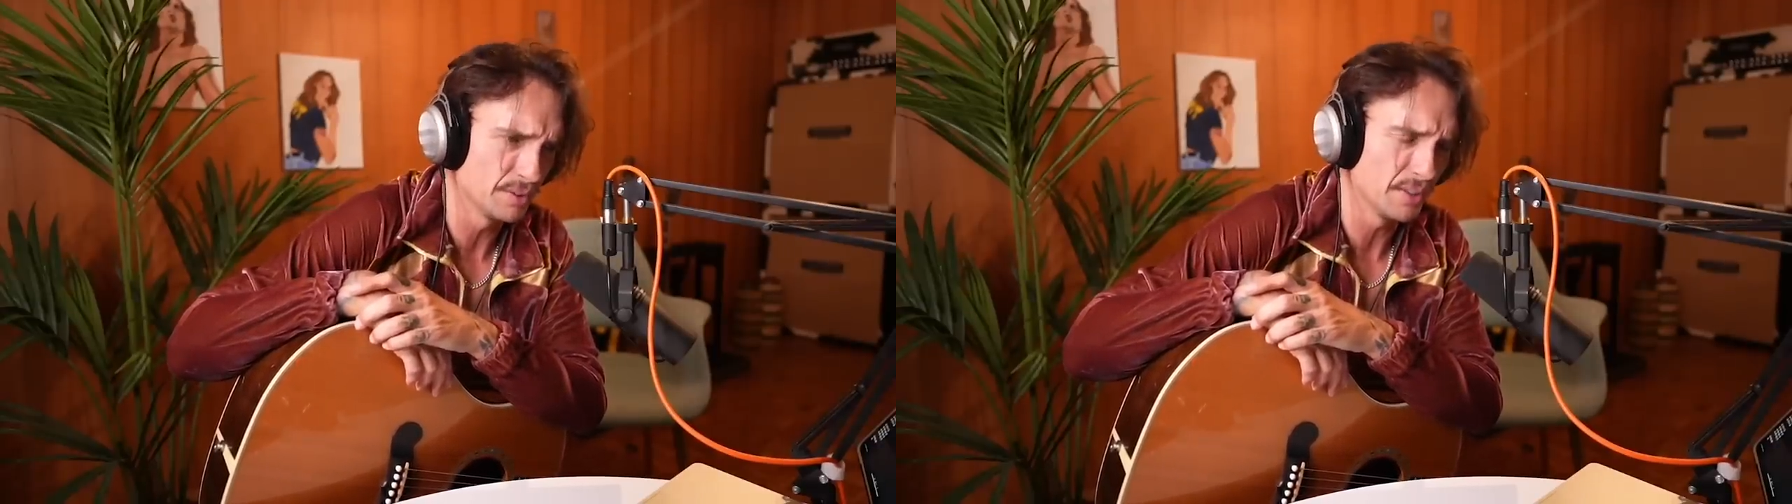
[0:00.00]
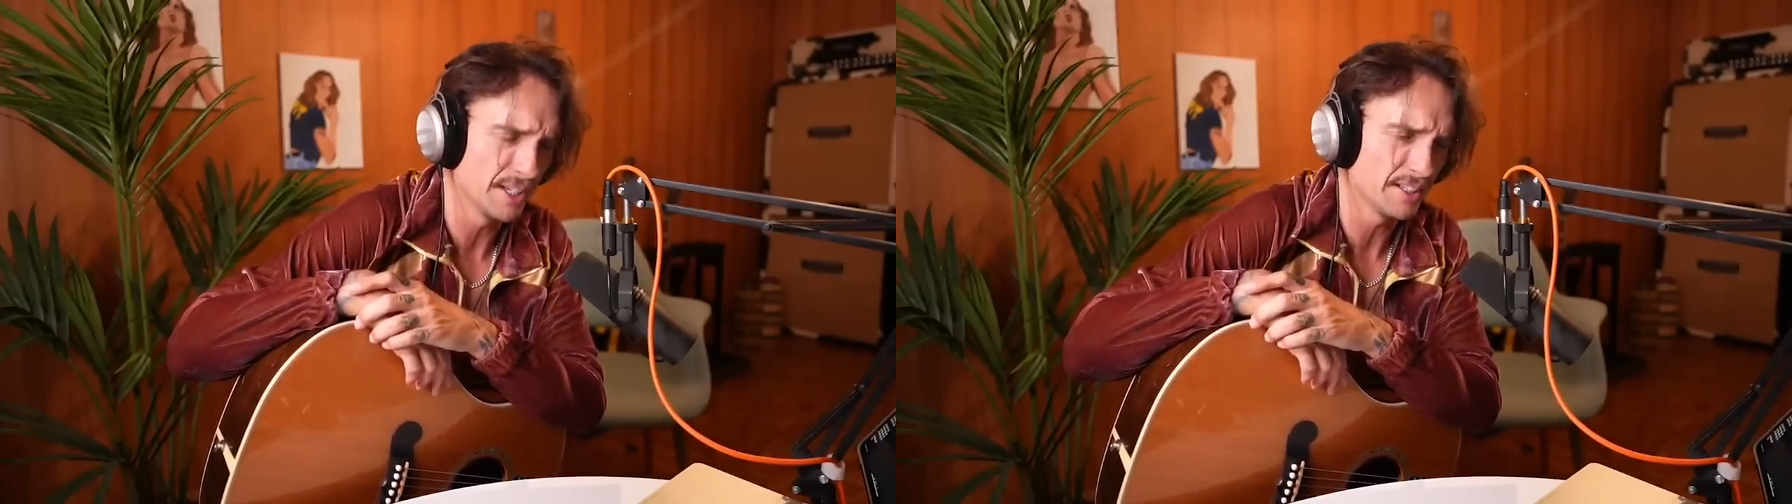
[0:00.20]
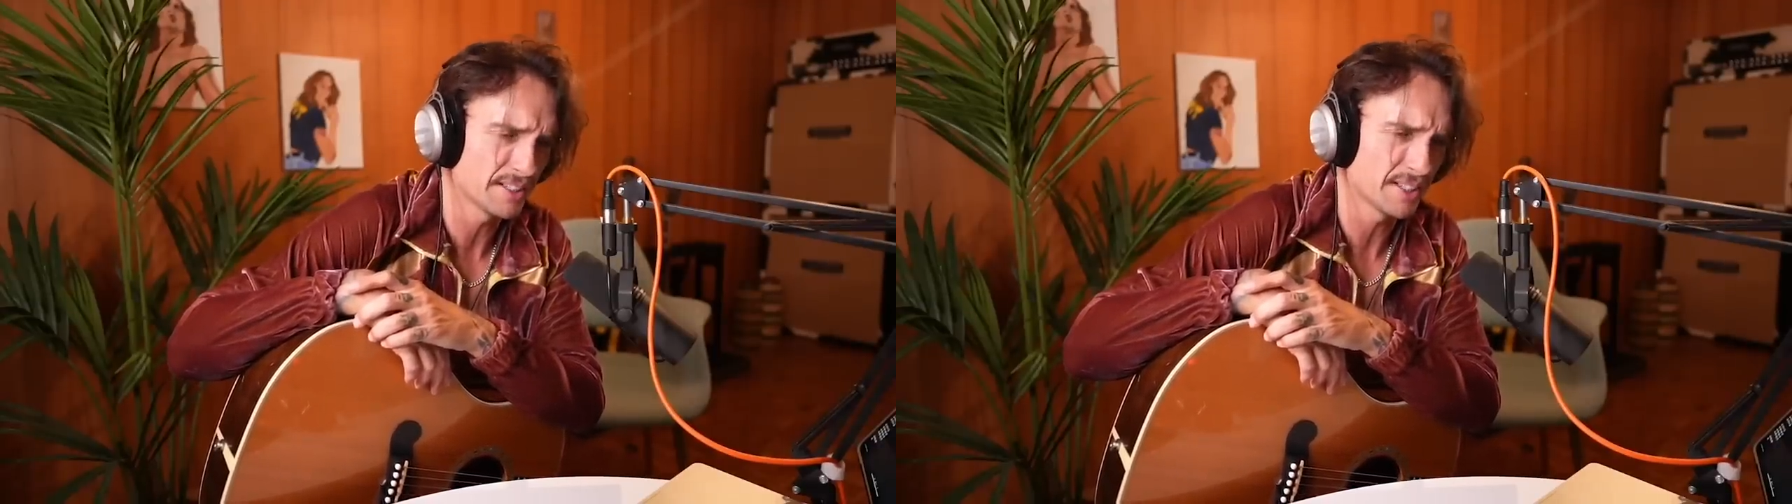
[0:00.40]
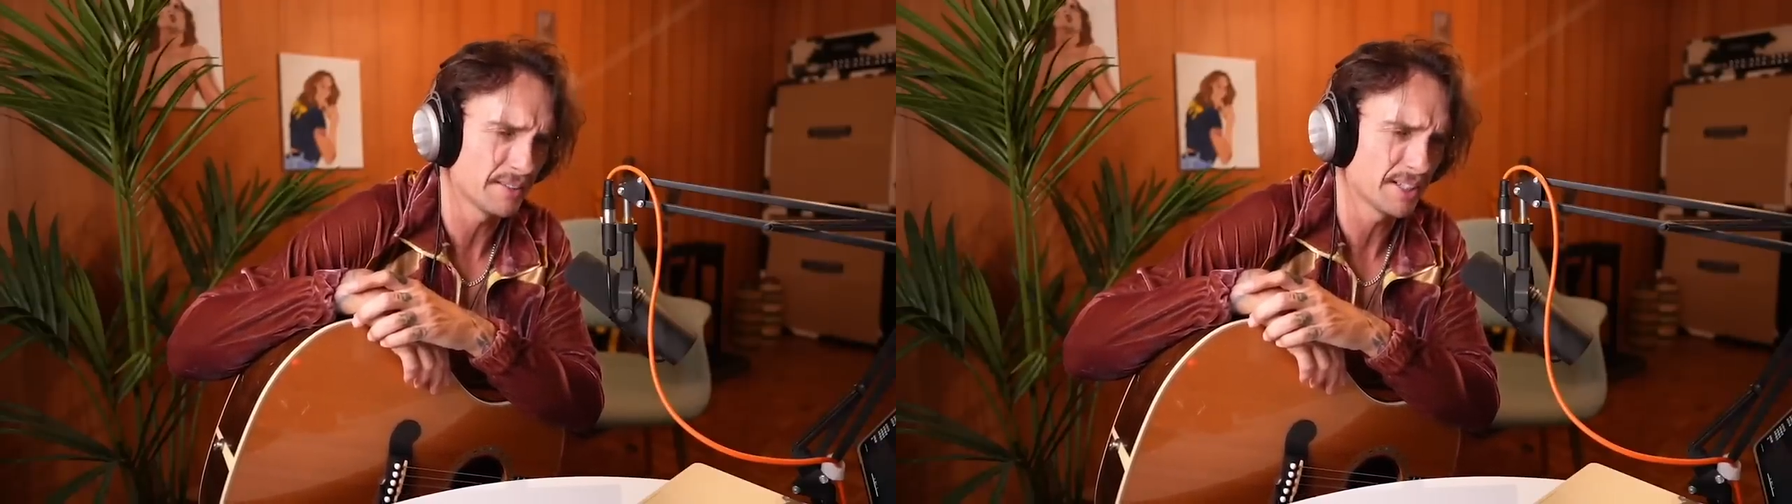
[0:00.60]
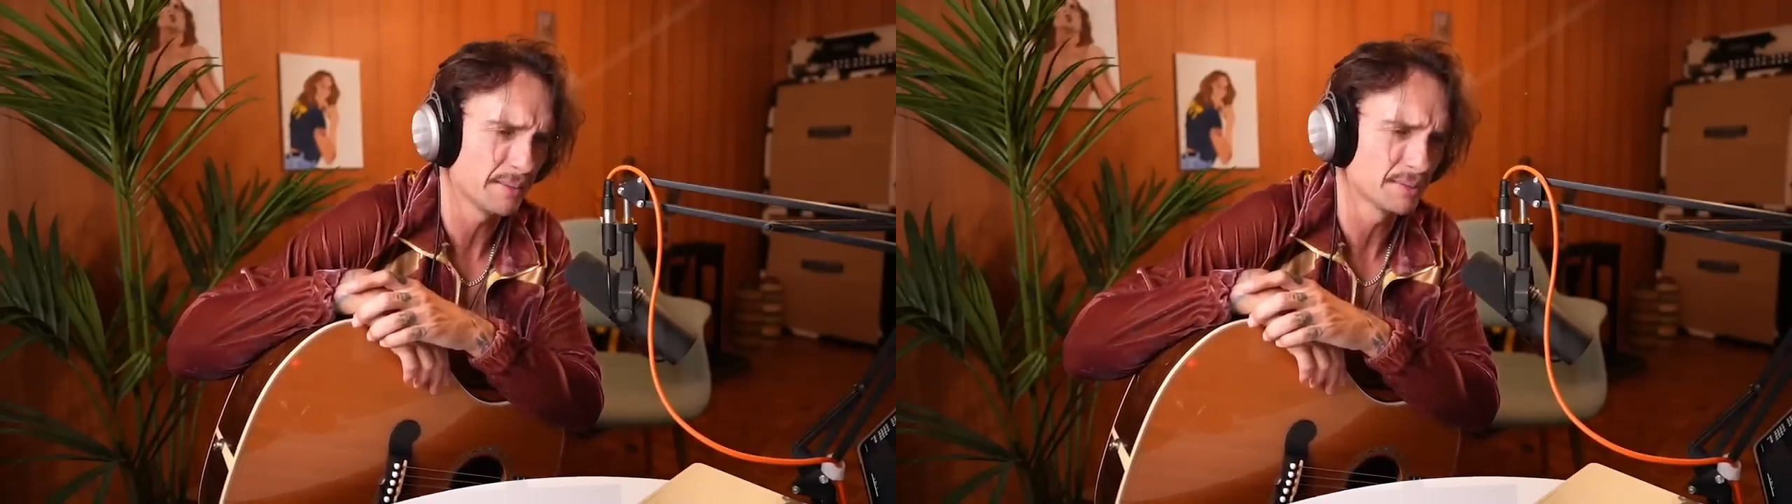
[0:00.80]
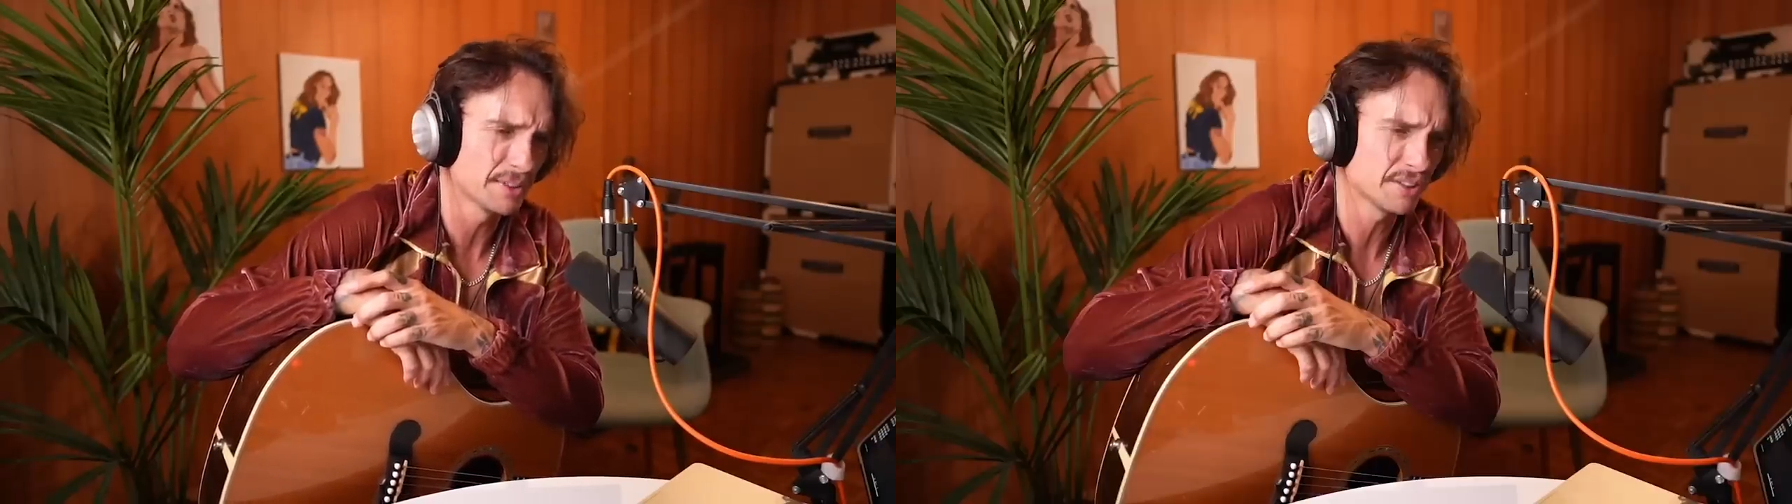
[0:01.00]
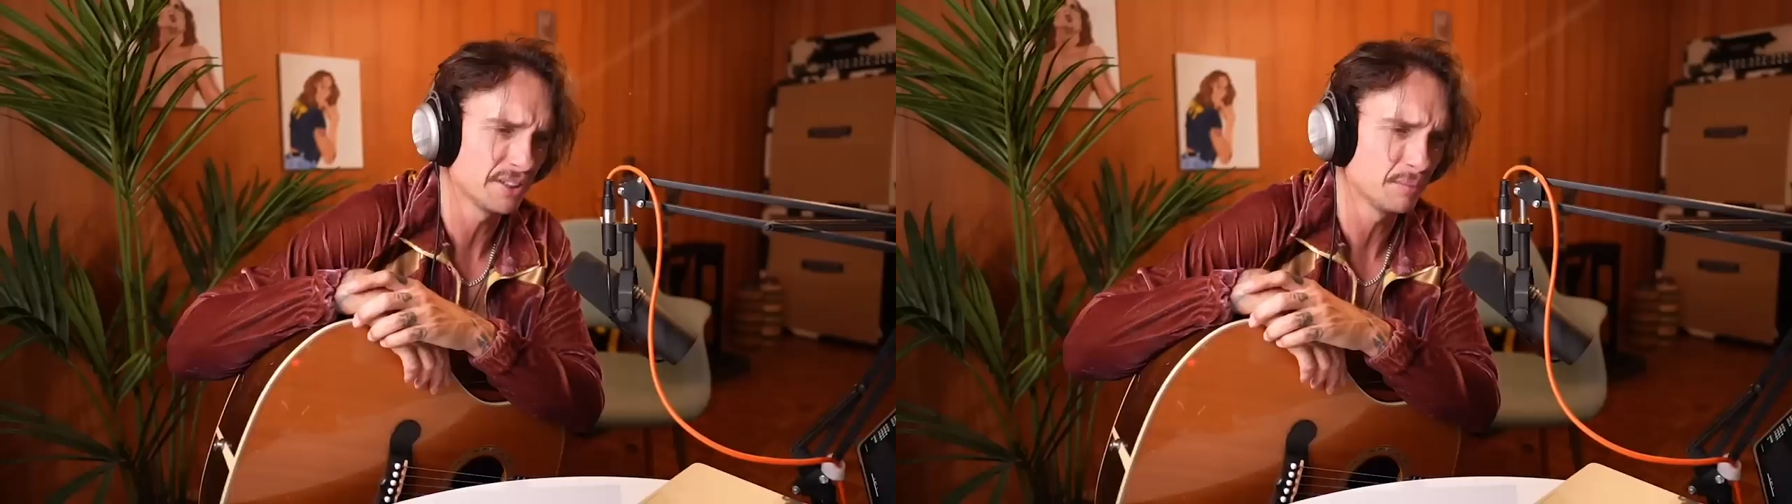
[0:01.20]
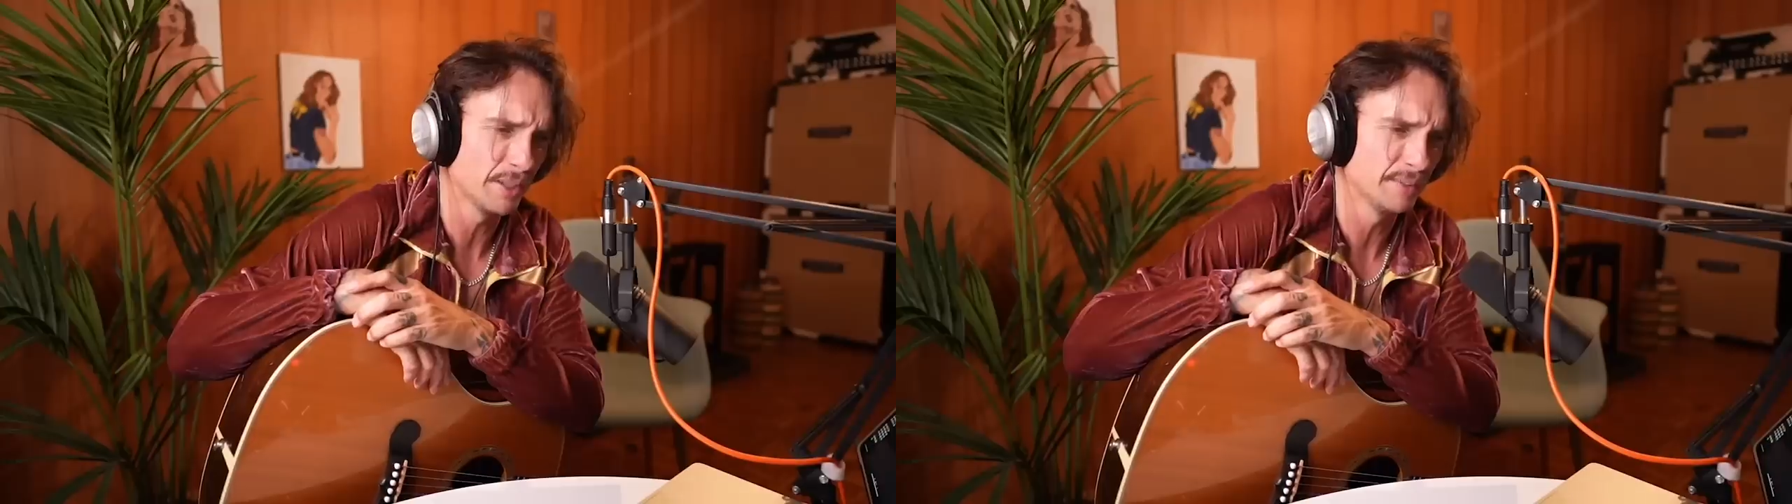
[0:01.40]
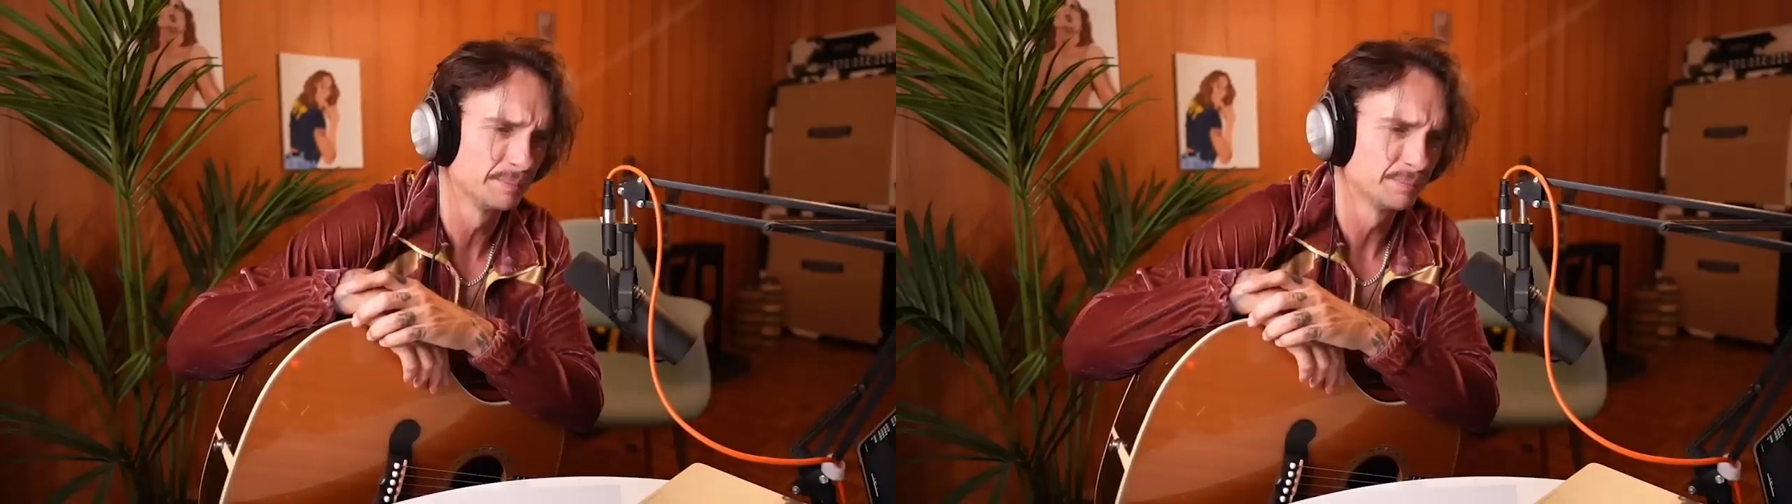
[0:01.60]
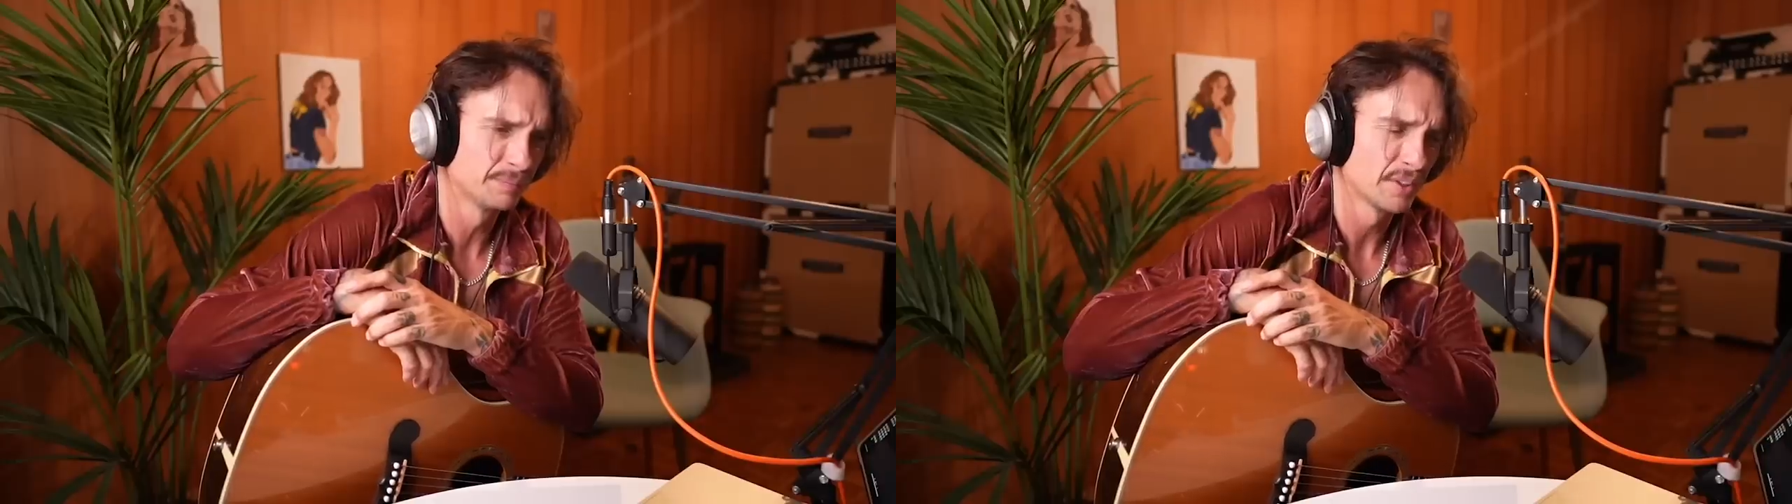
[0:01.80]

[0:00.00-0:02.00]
to there comes a time when